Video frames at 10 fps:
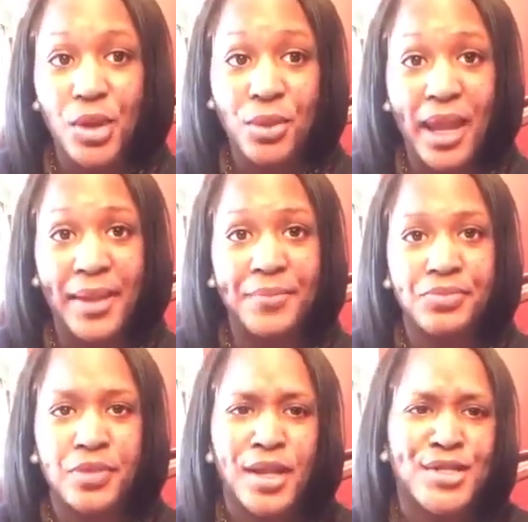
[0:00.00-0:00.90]
Okay?
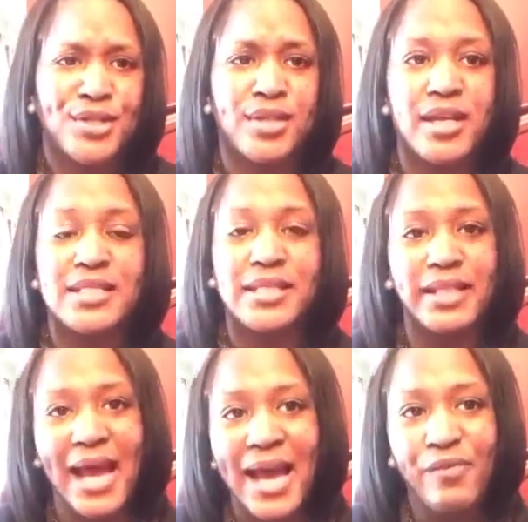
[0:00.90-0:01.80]
So there's
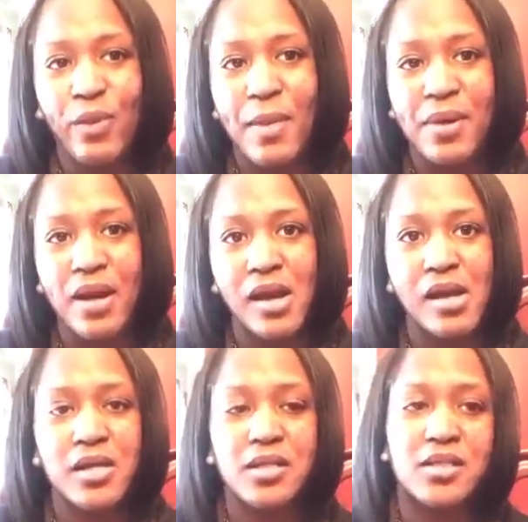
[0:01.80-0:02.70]
live
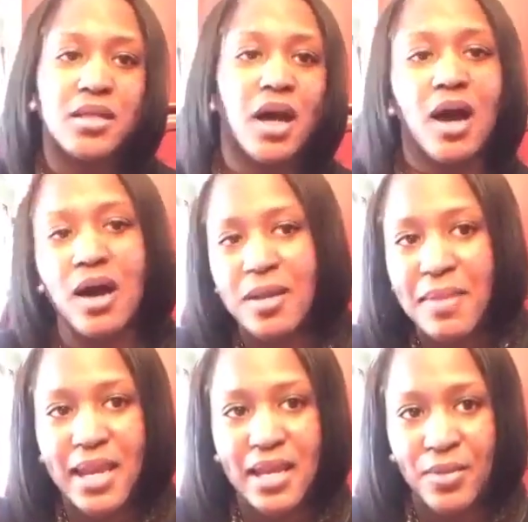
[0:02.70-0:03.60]
webinars,
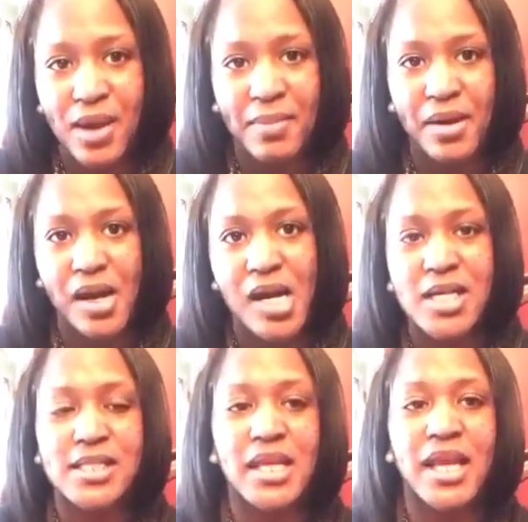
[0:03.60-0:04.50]
automated
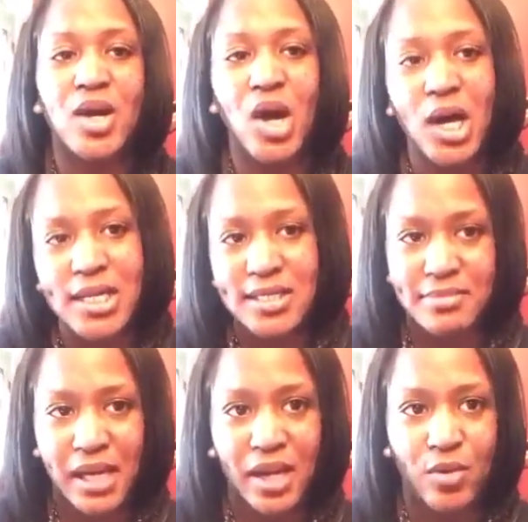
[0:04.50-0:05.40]
webinars, and
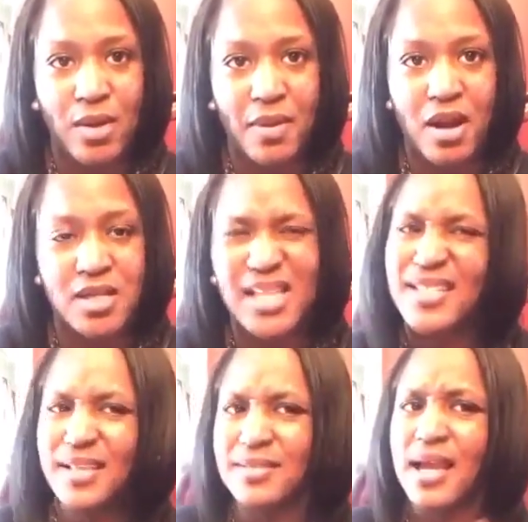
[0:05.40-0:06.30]
on-demand webinars.
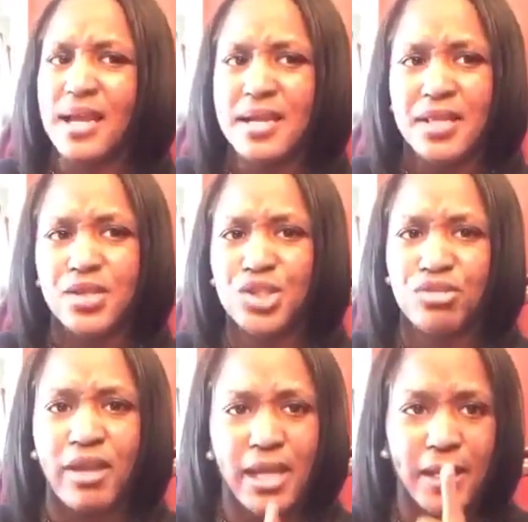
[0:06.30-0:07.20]
That sounds like another
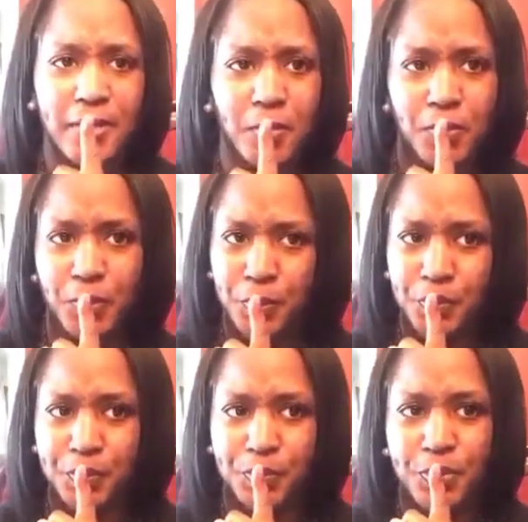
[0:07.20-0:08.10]
training.
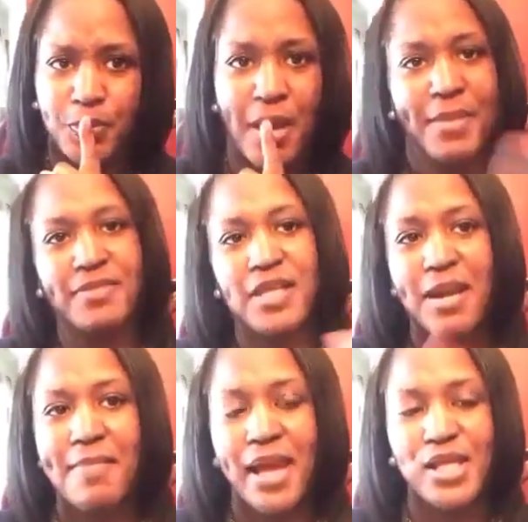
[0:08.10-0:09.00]
I'm going to have to
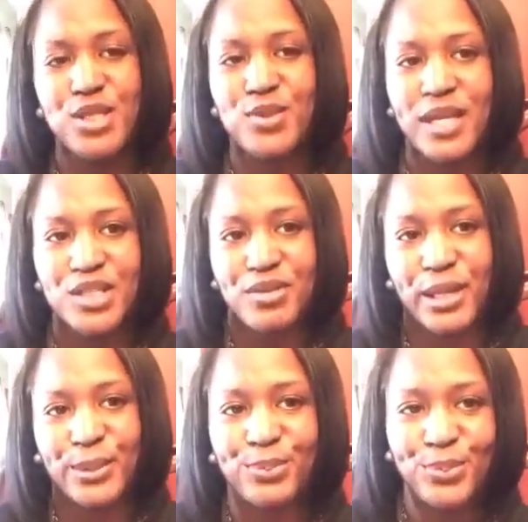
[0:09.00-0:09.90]
come back and do that
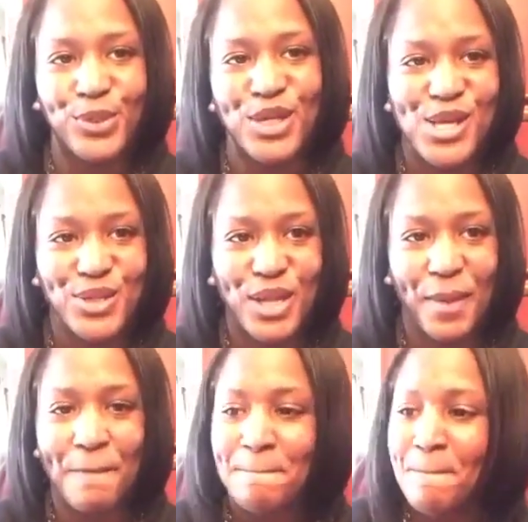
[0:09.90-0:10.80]
training on another day.